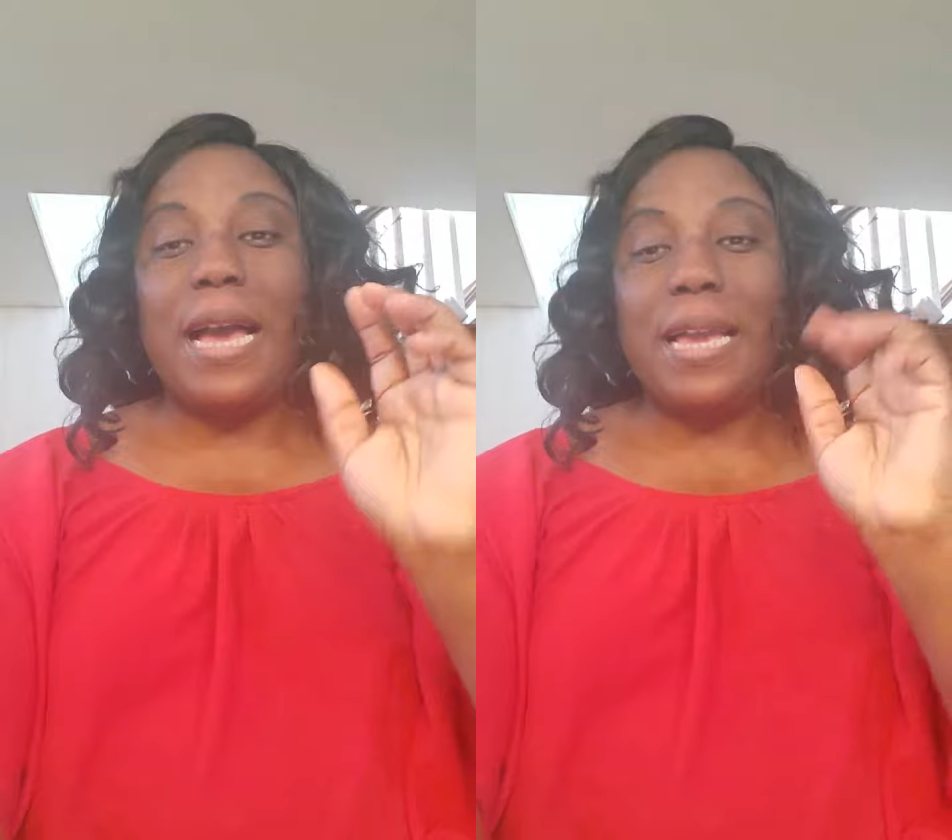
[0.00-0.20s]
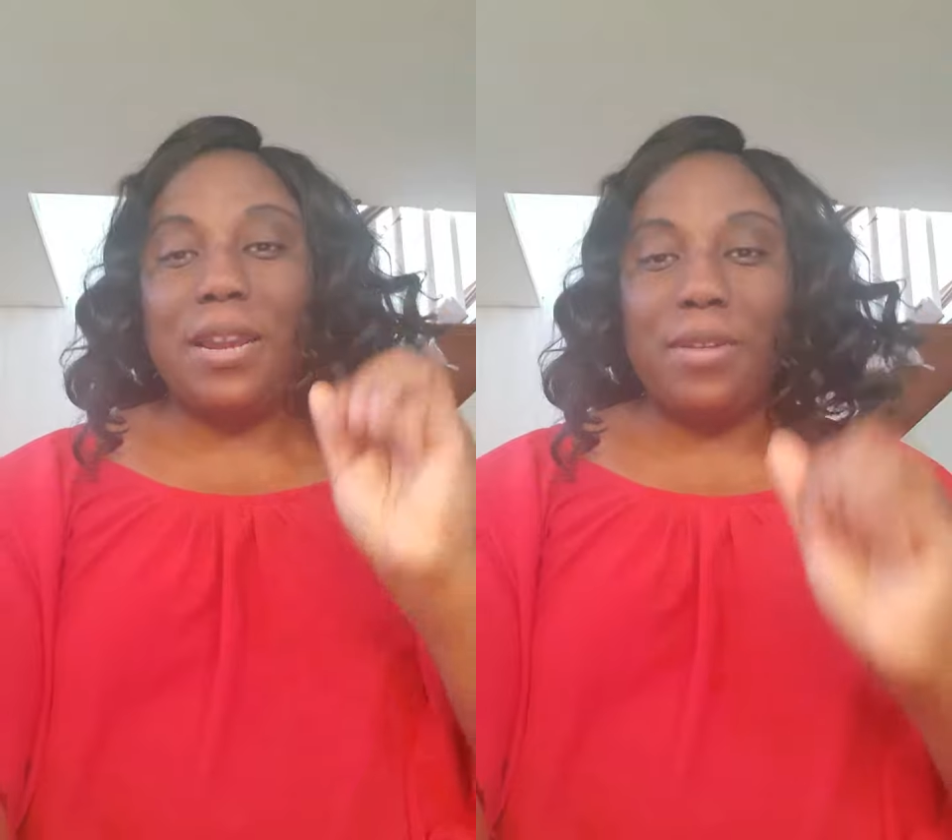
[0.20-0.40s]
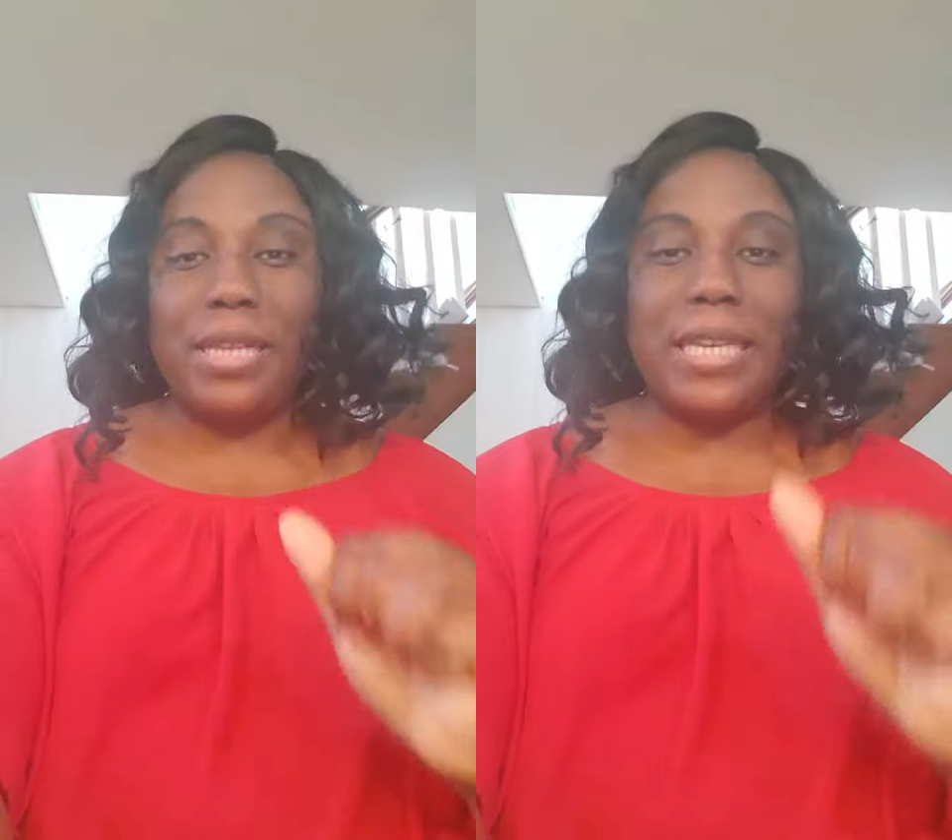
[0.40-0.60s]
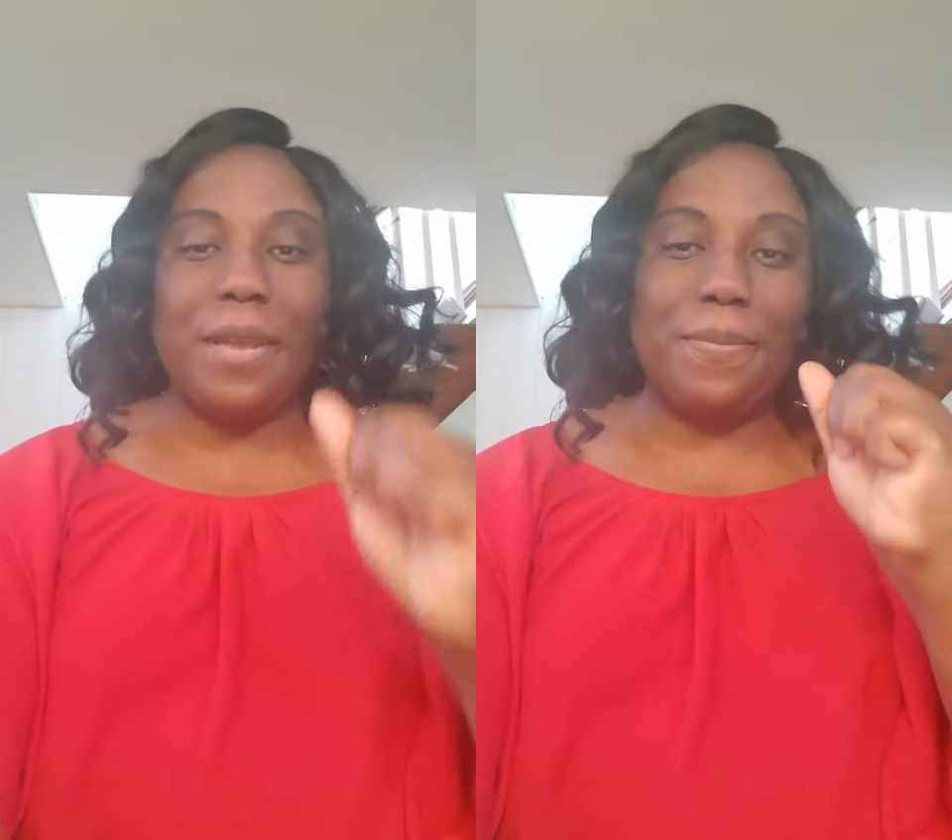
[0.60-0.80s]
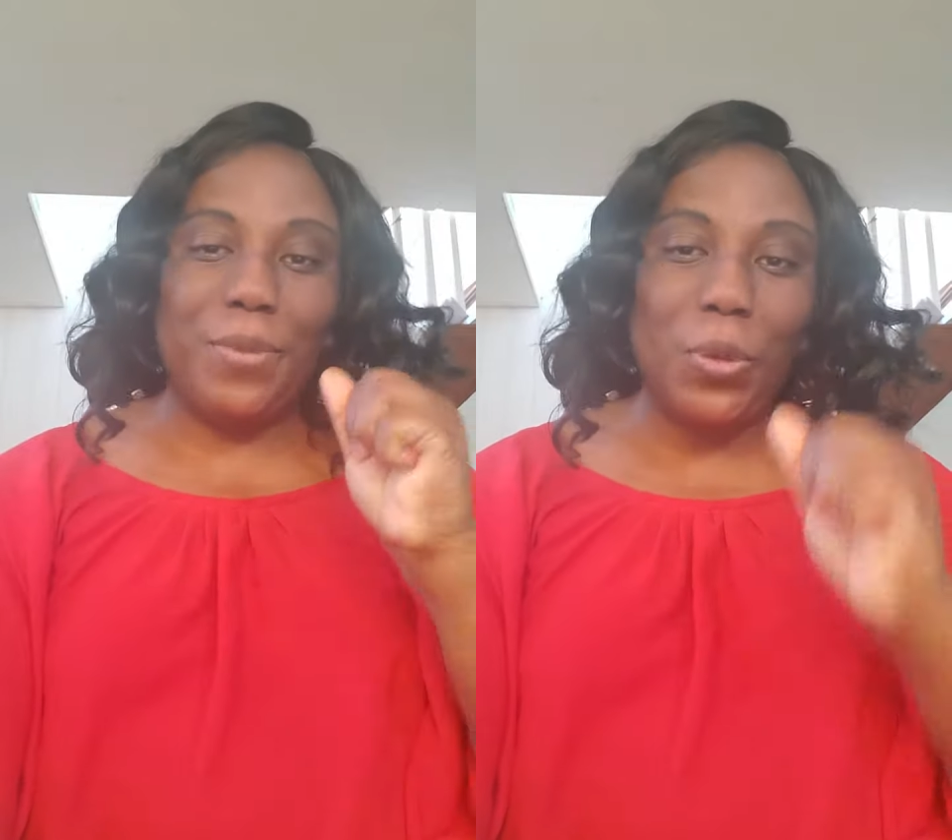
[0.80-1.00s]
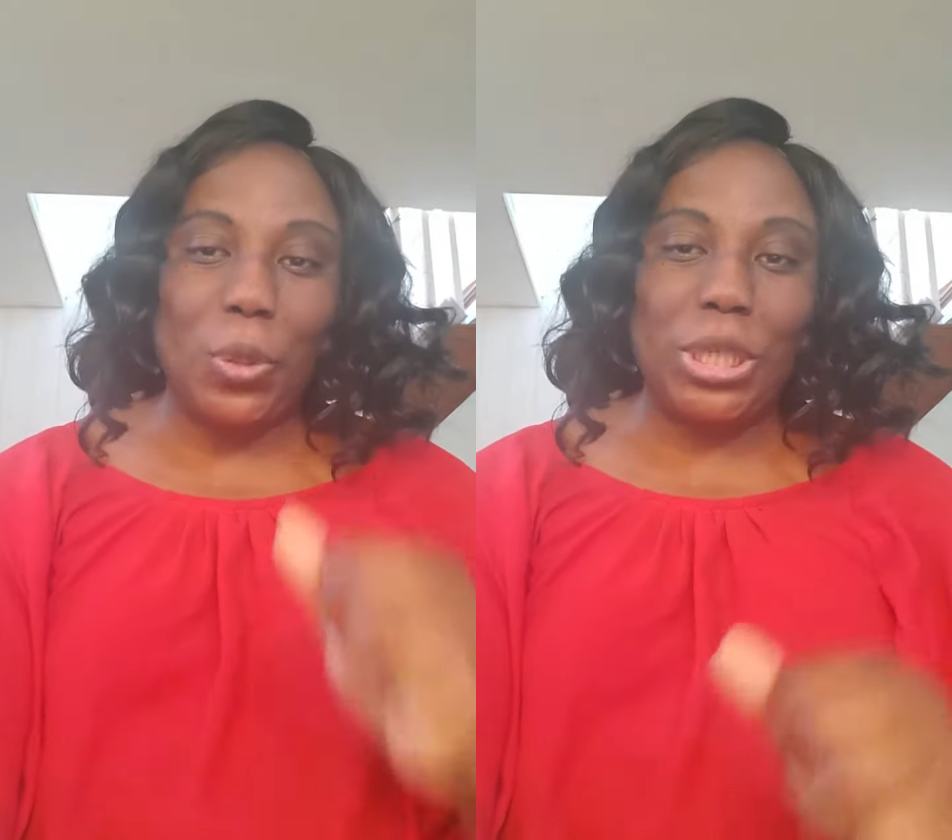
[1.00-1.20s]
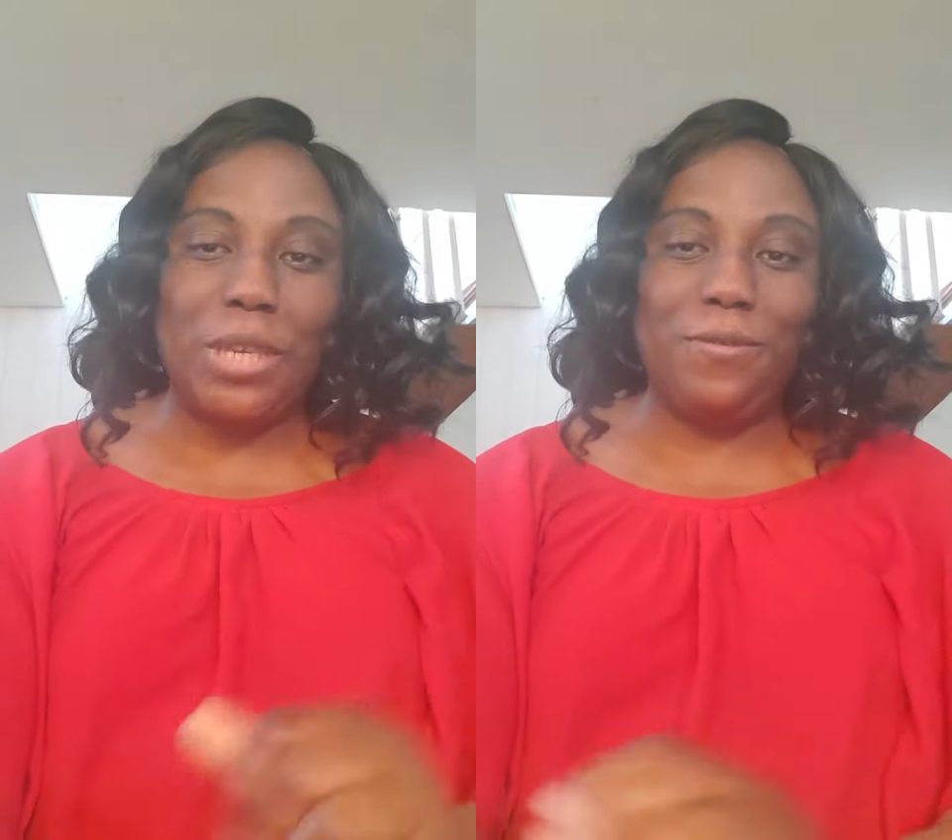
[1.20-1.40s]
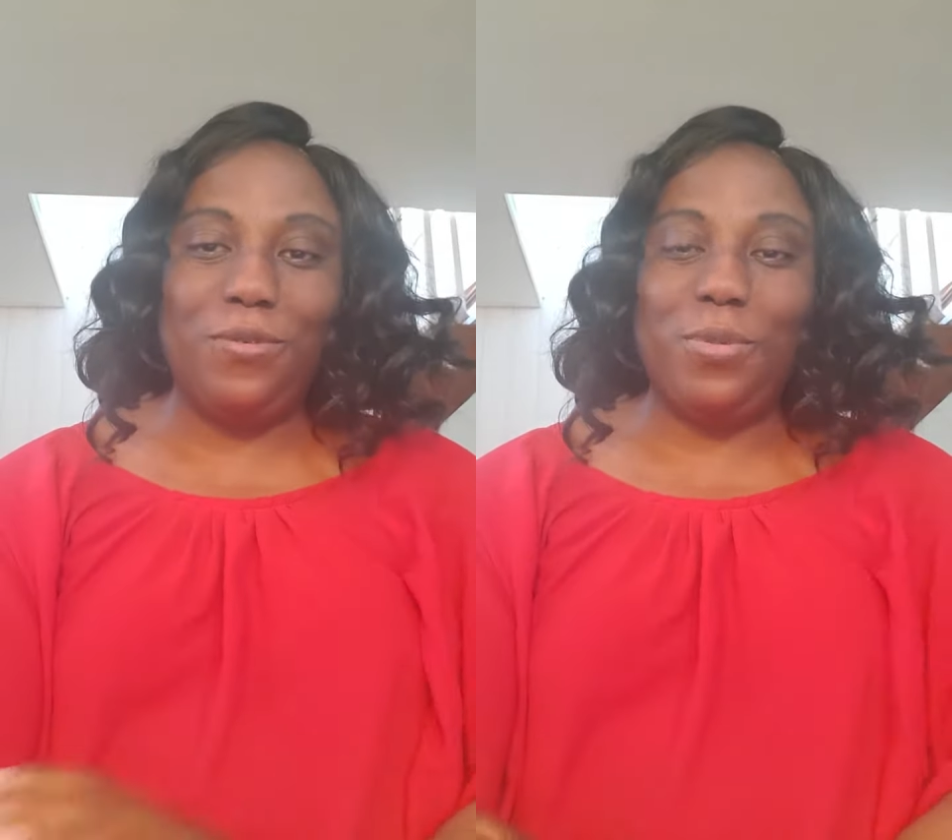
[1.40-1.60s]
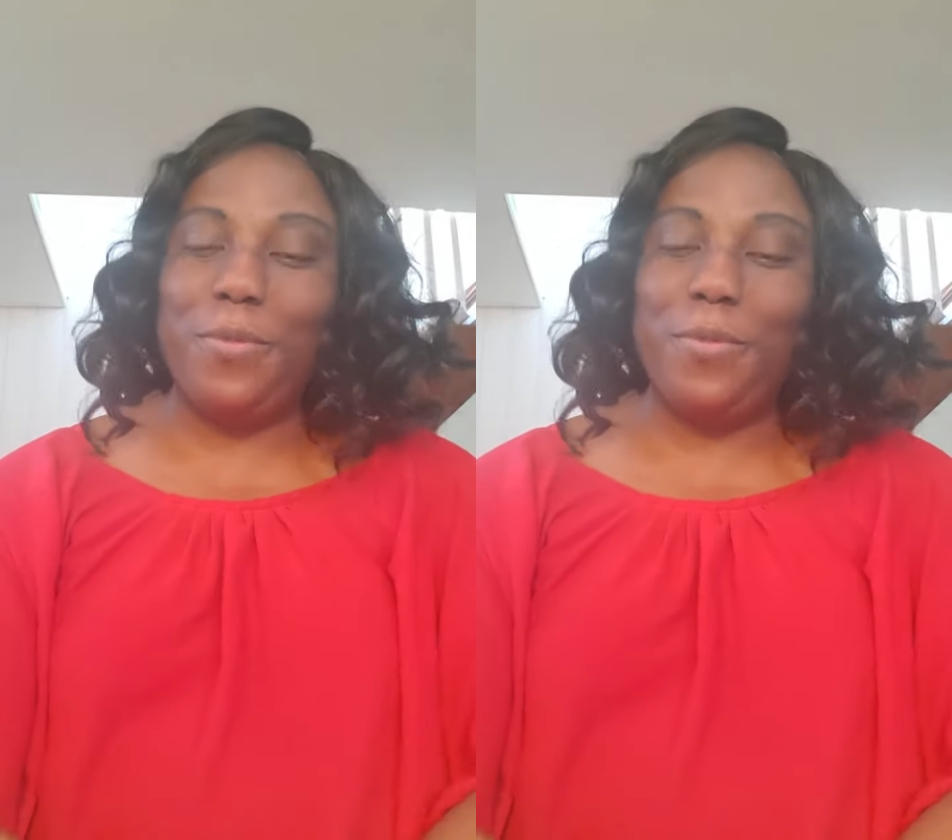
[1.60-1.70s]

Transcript: Hi, great and beautiful